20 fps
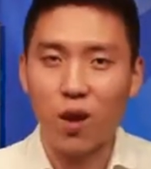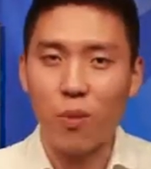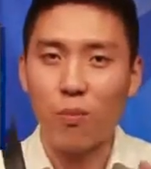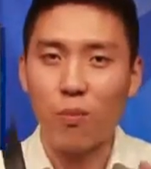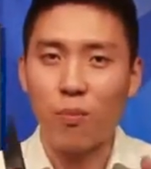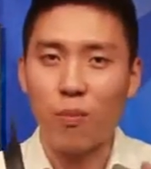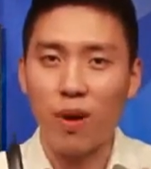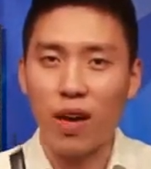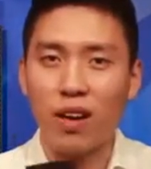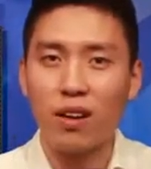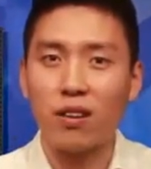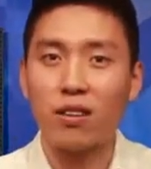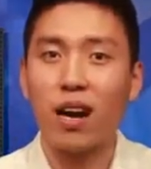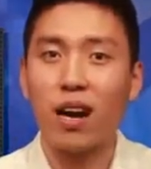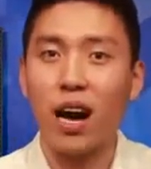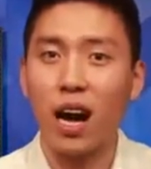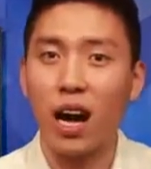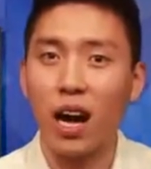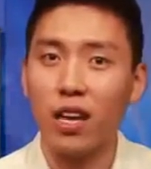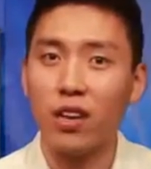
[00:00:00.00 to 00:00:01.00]
a
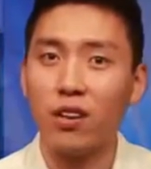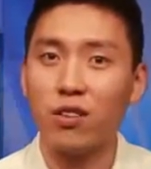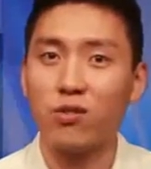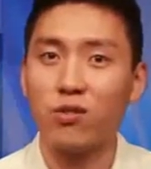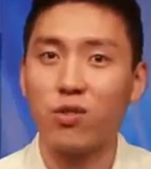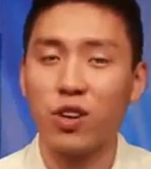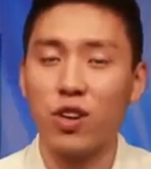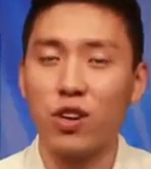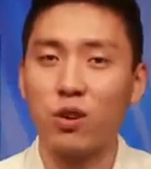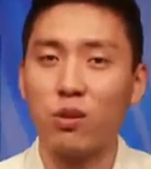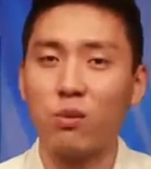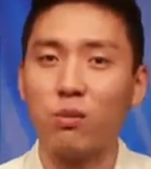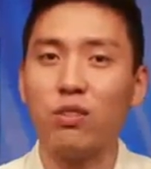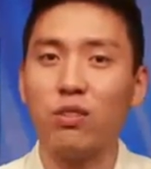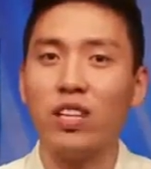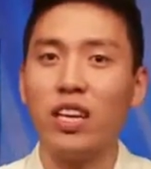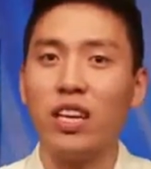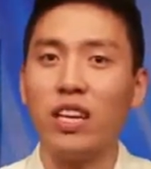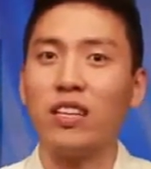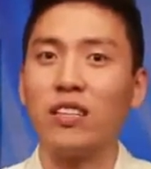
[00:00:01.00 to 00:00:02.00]
male idol
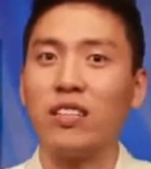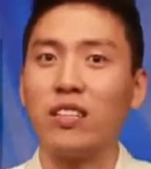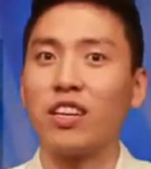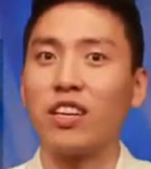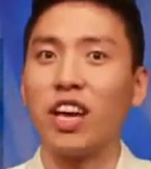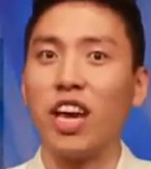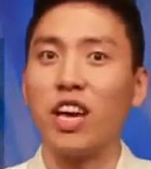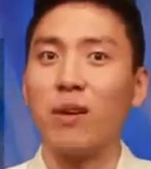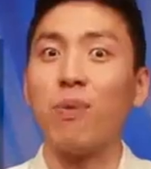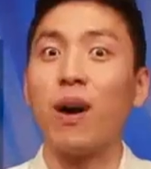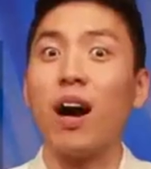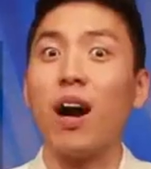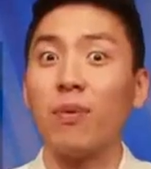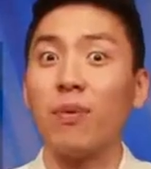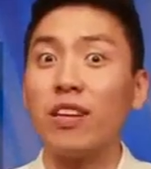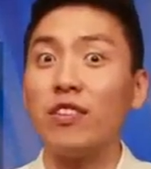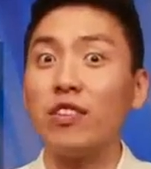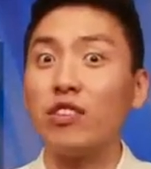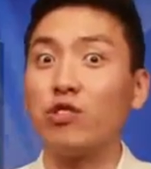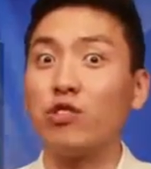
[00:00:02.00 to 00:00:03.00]
group leading the K-pop
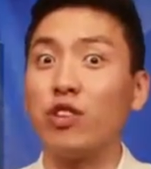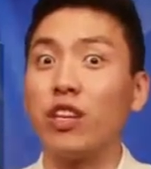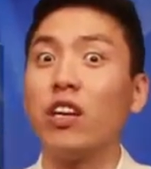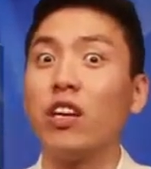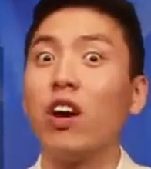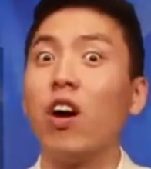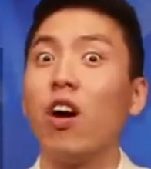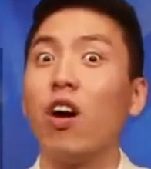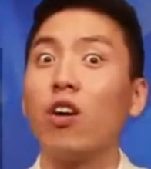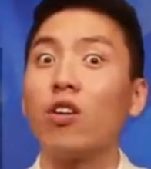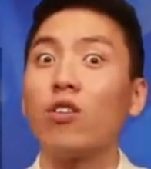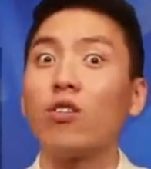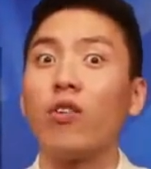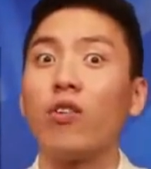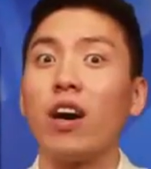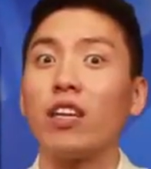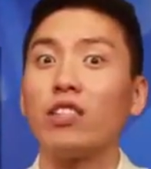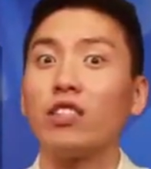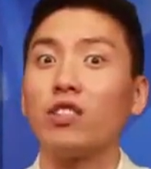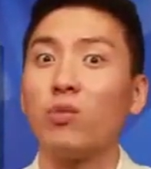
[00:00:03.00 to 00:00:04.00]
industry
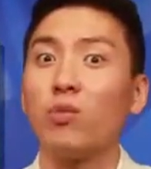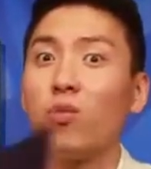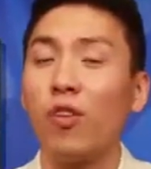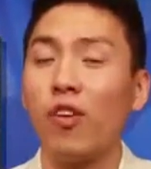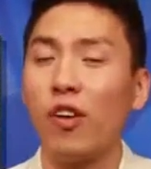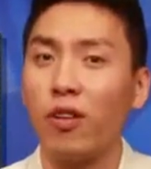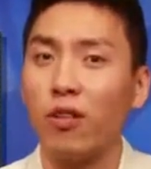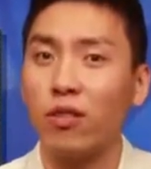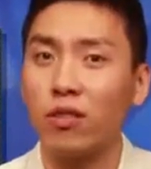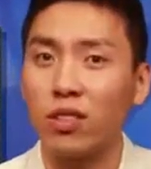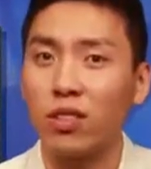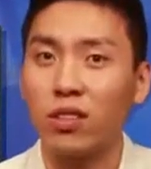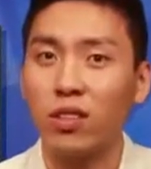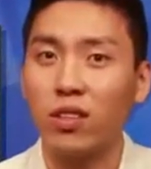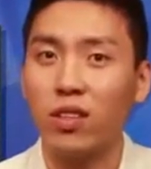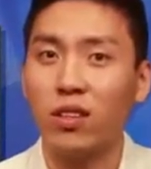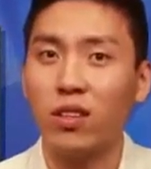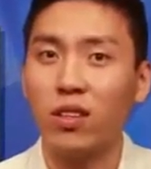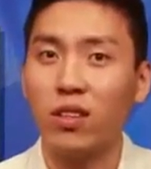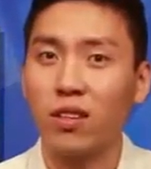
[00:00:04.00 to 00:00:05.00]
across the world.
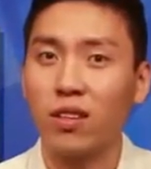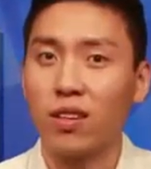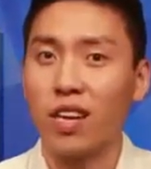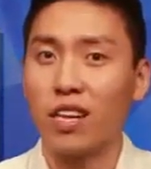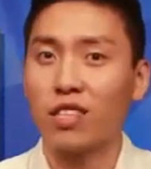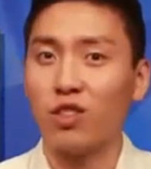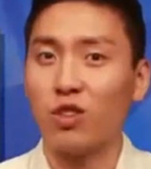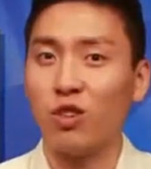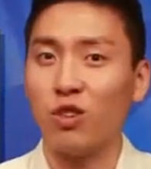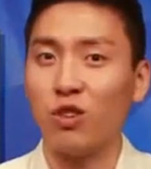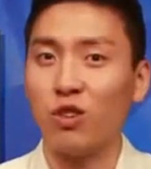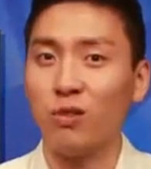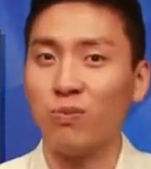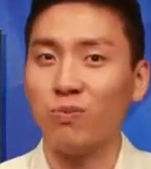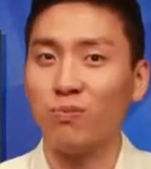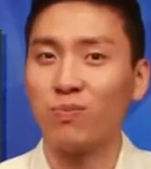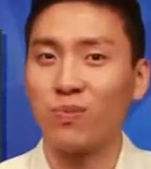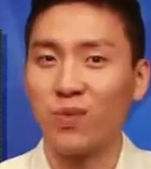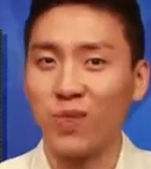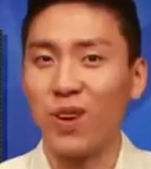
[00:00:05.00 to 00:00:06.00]
Guess who?
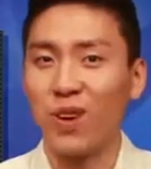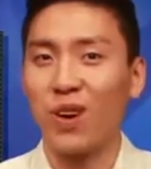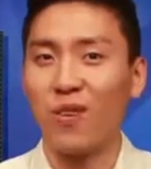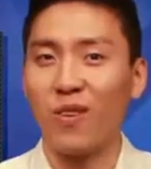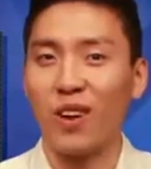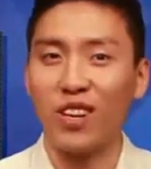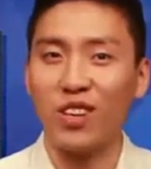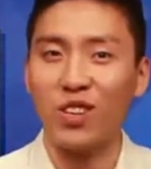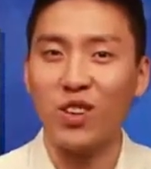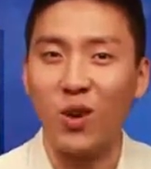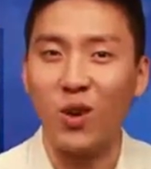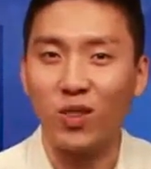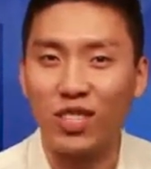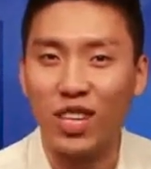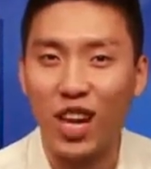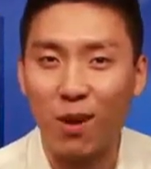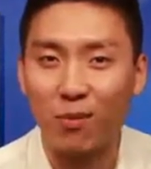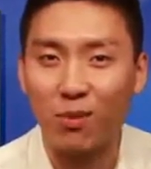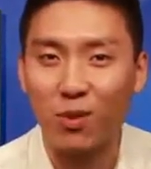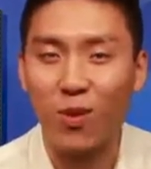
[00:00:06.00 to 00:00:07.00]
Alright, no
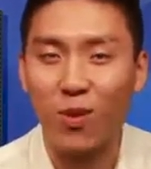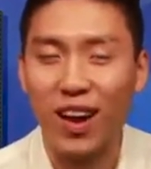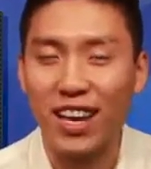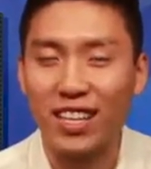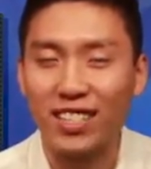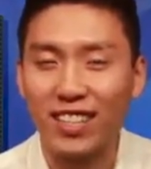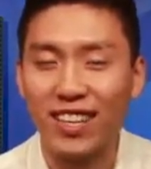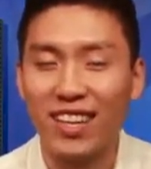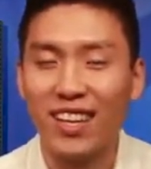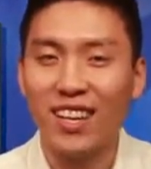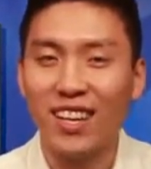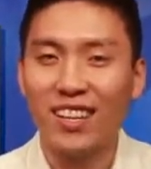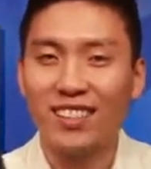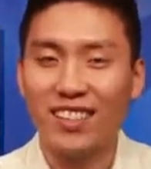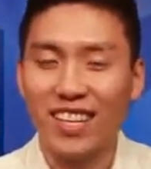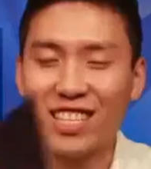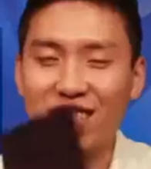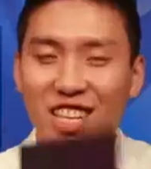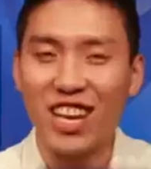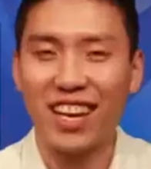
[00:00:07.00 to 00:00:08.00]
time to waste.
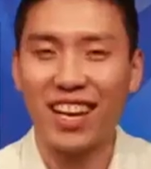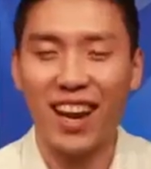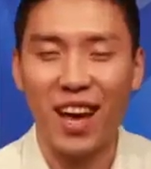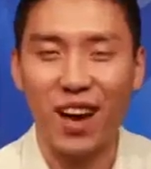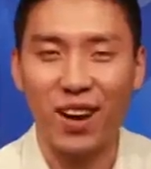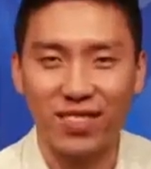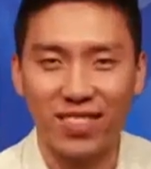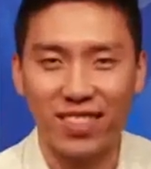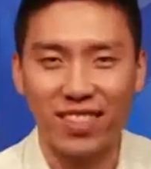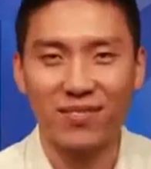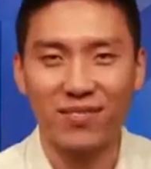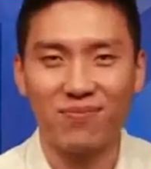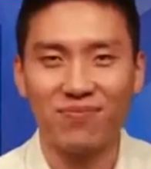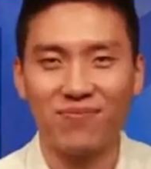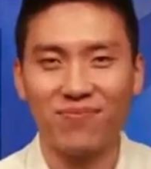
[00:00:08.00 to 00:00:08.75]
Let's check it out.